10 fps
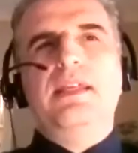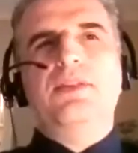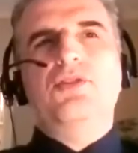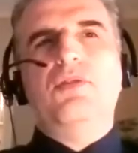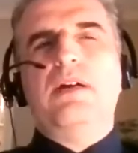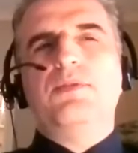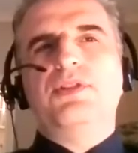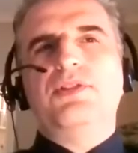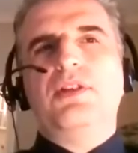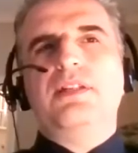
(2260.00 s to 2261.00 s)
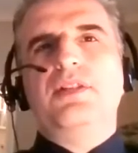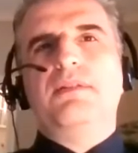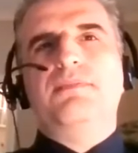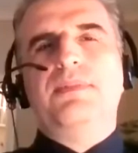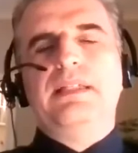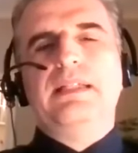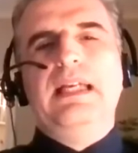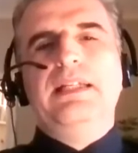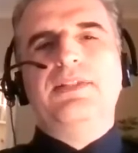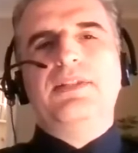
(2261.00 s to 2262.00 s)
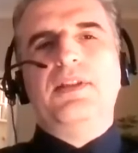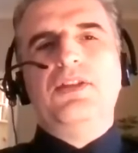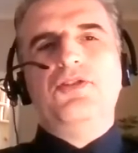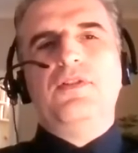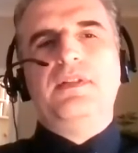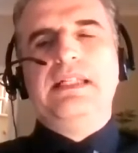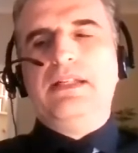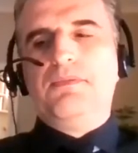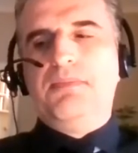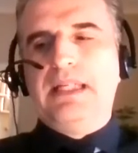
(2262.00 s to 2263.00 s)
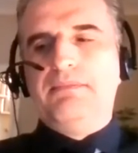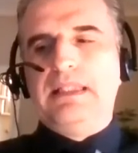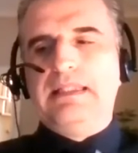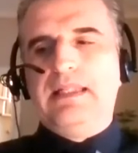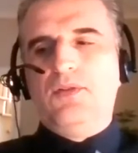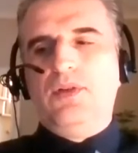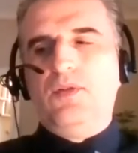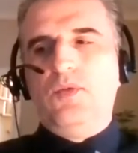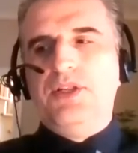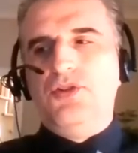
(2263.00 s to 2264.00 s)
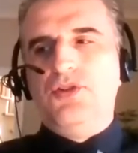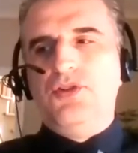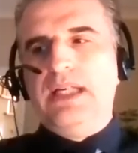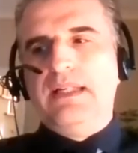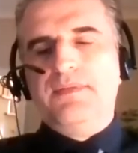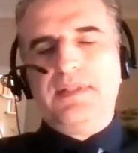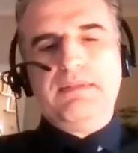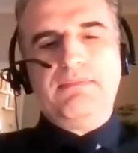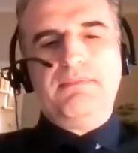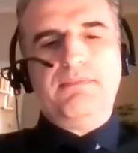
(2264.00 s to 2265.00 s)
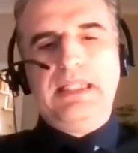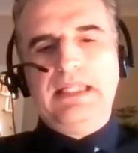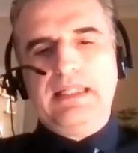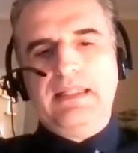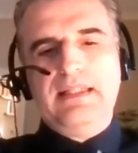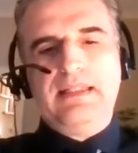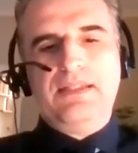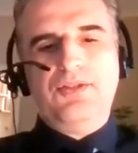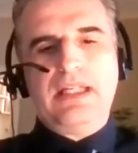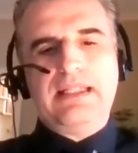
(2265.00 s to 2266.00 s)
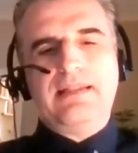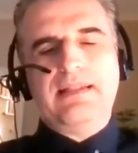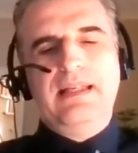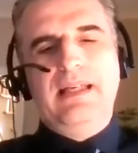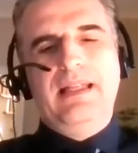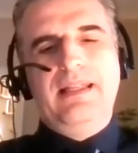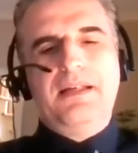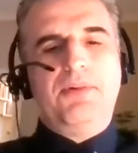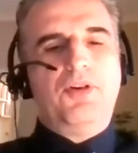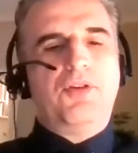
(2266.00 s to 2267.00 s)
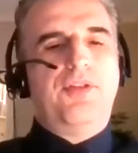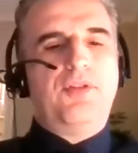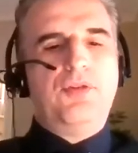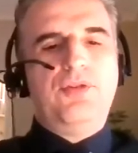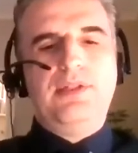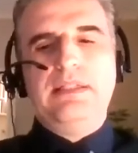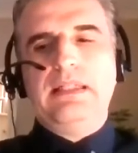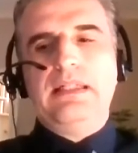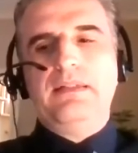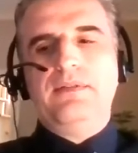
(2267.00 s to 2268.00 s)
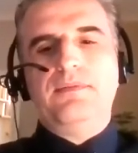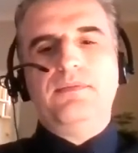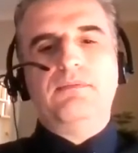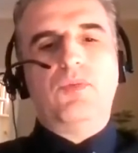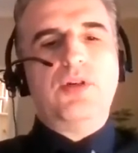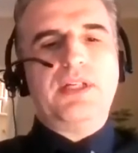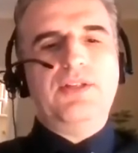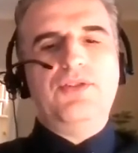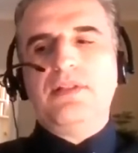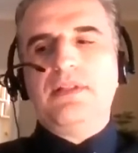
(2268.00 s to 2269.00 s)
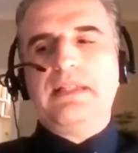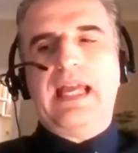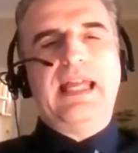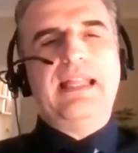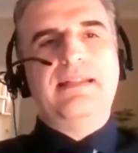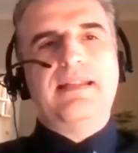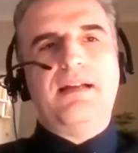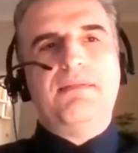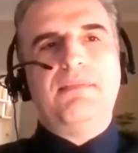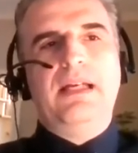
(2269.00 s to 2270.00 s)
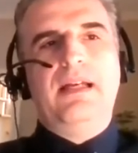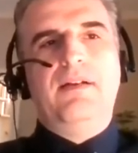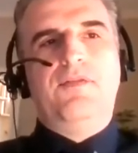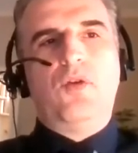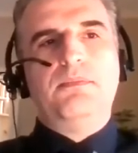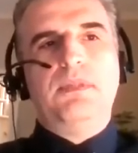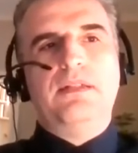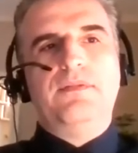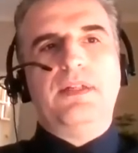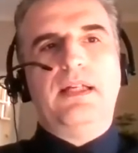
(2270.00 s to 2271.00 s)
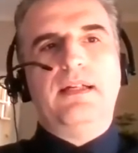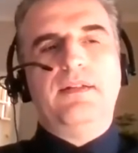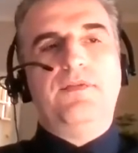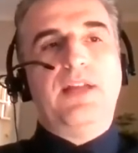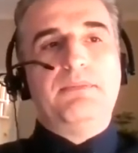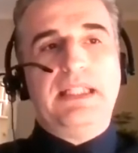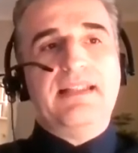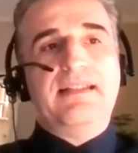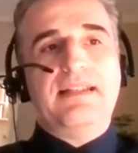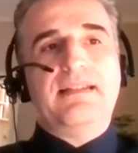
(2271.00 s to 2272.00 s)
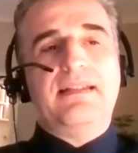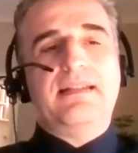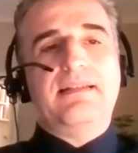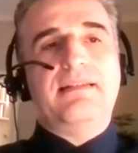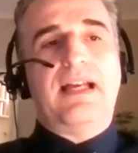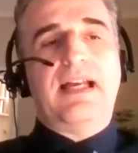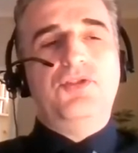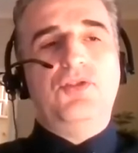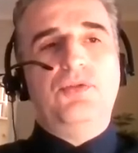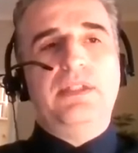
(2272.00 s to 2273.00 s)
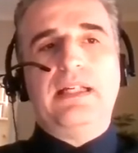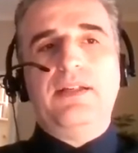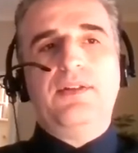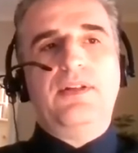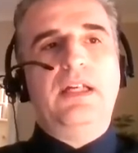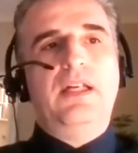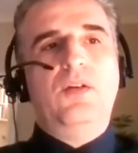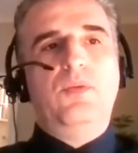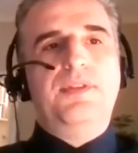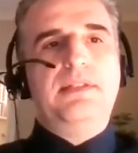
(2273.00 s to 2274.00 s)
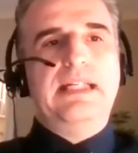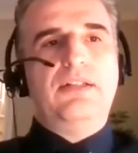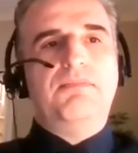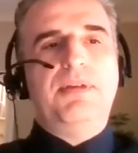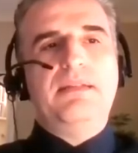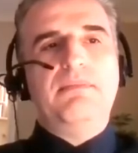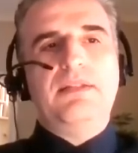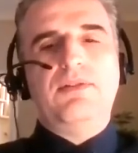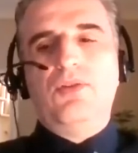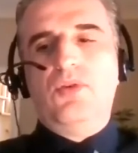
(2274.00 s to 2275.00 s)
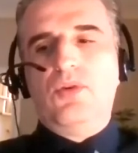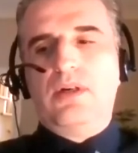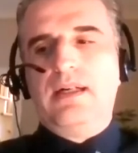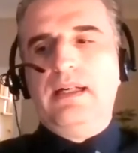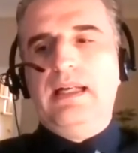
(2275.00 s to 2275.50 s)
issue, I was just going to jump just on the issue of the down payment. We do have some data that suggests that about 1/3 of mortgages had some form of family assistance tied to it, either with the down payment or